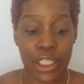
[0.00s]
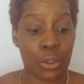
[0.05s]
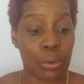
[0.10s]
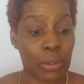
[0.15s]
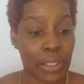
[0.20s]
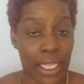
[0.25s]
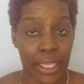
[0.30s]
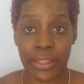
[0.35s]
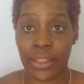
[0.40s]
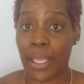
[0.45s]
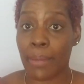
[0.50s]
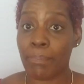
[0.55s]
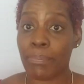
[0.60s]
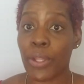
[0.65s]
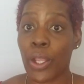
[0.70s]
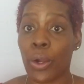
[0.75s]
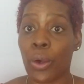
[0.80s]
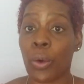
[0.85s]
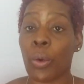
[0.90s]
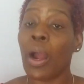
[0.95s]
You let them
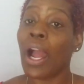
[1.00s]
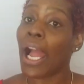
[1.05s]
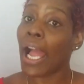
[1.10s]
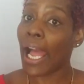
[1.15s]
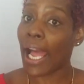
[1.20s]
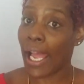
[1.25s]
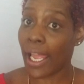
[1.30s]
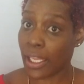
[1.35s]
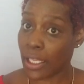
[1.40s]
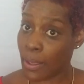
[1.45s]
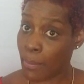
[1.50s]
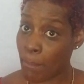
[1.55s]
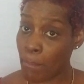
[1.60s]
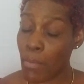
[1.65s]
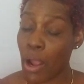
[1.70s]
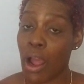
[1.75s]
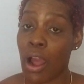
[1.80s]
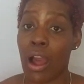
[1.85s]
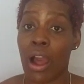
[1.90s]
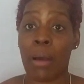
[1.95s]
know, I am
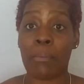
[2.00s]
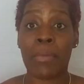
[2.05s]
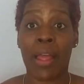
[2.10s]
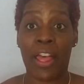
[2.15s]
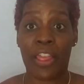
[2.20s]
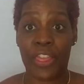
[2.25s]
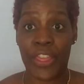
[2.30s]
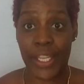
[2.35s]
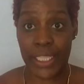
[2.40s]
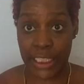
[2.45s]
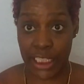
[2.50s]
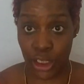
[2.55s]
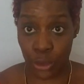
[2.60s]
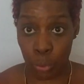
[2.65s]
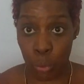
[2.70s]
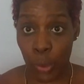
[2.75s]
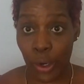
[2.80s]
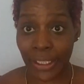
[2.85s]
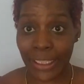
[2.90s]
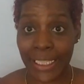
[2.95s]
mom, this is
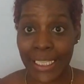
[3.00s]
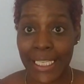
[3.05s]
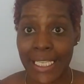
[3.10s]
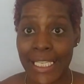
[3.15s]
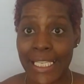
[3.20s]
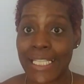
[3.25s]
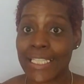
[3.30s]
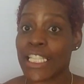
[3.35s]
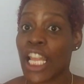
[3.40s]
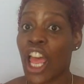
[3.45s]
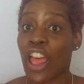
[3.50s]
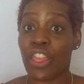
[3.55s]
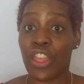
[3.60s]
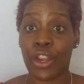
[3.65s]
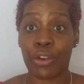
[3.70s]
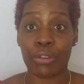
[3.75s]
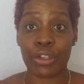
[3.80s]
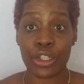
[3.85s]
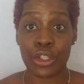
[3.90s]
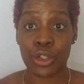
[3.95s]
what it is,
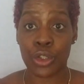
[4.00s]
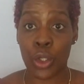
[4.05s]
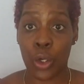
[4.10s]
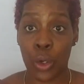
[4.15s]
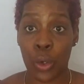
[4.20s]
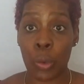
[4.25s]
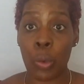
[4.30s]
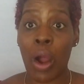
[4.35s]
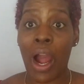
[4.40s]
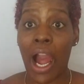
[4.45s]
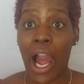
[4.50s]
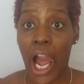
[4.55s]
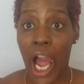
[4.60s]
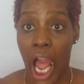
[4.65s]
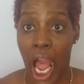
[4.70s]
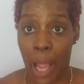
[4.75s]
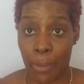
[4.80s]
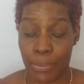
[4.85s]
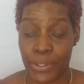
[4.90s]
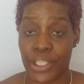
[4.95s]
there is no
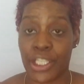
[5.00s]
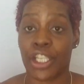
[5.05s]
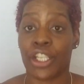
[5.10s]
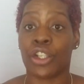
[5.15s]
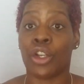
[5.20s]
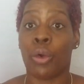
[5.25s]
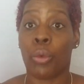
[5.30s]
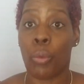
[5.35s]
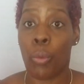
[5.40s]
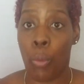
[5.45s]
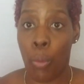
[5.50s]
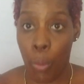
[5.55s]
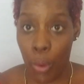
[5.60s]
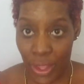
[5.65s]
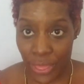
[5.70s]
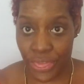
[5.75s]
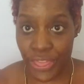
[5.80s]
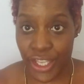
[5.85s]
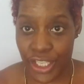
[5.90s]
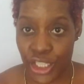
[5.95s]
option
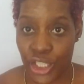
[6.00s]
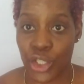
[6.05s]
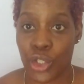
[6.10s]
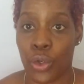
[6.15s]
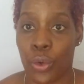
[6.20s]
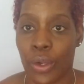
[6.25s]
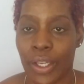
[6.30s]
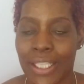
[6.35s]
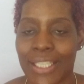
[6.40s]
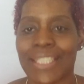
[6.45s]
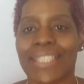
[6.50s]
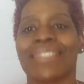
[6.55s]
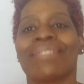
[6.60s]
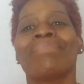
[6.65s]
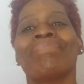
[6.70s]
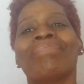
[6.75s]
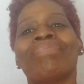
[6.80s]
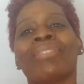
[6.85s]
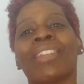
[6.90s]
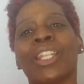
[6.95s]
with this choice.
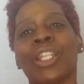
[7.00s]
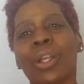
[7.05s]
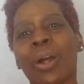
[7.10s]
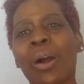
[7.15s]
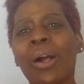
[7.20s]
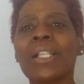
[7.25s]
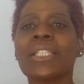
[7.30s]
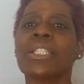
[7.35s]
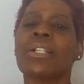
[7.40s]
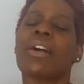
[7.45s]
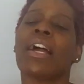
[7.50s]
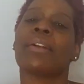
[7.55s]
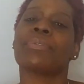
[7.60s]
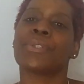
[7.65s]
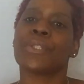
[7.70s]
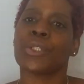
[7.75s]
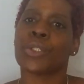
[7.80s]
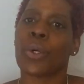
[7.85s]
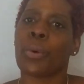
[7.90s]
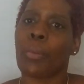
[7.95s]
You also
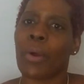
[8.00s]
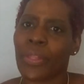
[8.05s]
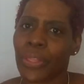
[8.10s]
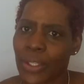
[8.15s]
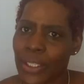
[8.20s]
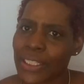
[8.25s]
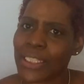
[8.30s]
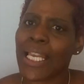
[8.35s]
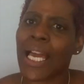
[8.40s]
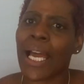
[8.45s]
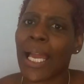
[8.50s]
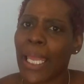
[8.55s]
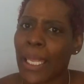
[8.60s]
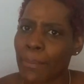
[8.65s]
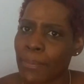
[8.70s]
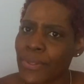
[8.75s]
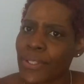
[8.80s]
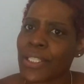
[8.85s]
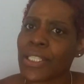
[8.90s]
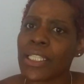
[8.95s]
have to know when there are
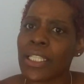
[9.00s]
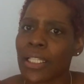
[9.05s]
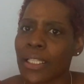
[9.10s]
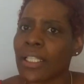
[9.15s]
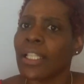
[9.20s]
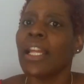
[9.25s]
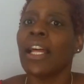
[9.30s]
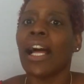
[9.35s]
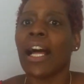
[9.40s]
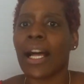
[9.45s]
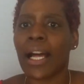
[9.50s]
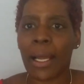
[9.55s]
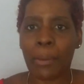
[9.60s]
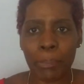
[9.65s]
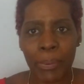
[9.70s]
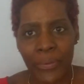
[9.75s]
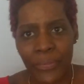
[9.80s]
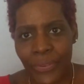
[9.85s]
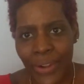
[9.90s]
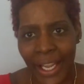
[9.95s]
times to
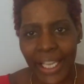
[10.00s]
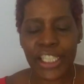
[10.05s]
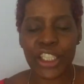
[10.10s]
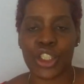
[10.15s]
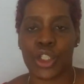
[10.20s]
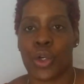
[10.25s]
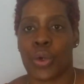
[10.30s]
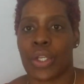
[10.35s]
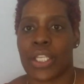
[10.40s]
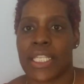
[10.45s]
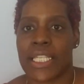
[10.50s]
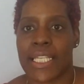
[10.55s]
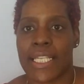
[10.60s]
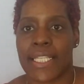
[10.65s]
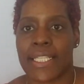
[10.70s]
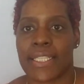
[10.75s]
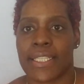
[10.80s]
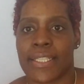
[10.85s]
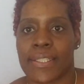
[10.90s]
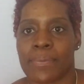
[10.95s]
provide
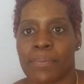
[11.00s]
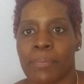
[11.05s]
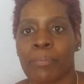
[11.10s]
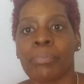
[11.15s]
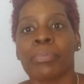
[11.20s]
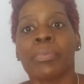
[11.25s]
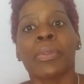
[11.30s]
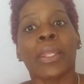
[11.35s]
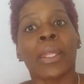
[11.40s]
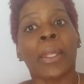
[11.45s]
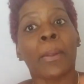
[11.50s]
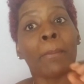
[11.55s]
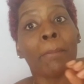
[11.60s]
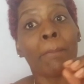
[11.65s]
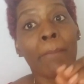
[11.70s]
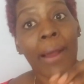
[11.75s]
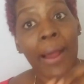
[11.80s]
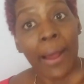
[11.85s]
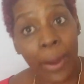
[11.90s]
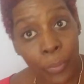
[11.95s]
choices.
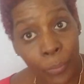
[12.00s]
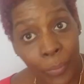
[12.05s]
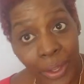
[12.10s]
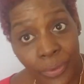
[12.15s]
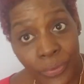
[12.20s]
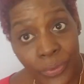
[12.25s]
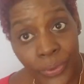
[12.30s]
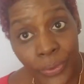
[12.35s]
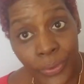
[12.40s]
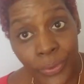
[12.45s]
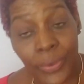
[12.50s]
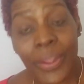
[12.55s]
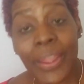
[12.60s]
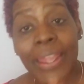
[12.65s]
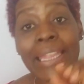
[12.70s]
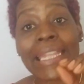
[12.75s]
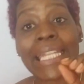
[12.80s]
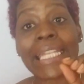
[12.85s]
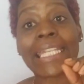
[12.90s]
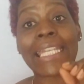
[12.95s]
However,
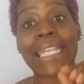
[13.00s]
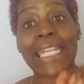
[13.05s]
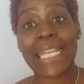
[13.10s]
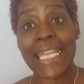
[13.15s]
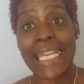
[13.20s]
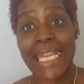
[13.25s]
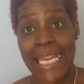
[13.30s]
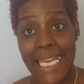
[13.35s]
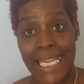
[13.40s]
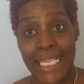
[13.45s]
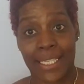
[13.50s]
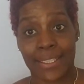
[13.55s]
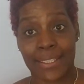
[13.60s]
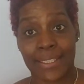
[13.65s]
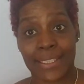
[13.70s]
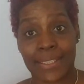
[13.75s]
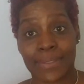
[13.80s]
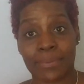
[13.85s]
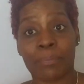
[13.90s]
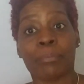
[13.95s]
the key
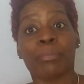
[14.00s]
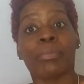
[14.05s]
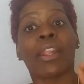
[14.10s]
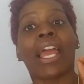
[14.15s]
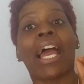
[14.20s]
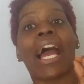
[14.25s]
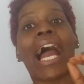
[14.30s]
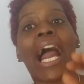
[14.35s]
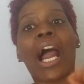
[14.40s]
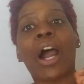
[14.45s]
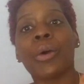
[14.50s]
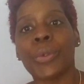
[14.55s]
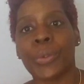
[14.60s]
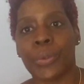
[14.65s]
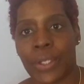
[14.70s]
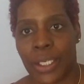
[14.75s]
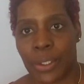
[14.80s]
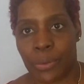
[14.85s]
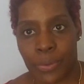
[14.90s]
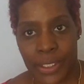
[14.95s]
is, how
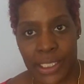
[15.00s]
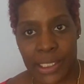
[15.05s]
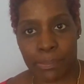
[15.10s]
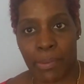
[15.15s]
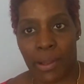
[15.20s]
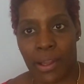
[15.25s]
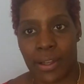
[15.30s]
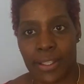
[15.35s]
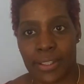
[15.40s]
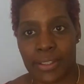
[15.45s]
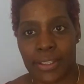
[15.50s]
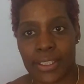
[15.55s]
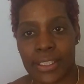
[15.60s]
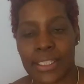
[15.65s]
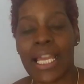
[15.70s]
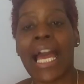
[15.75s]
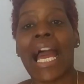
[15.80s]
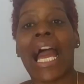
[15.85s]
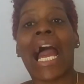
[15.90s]
do they respond?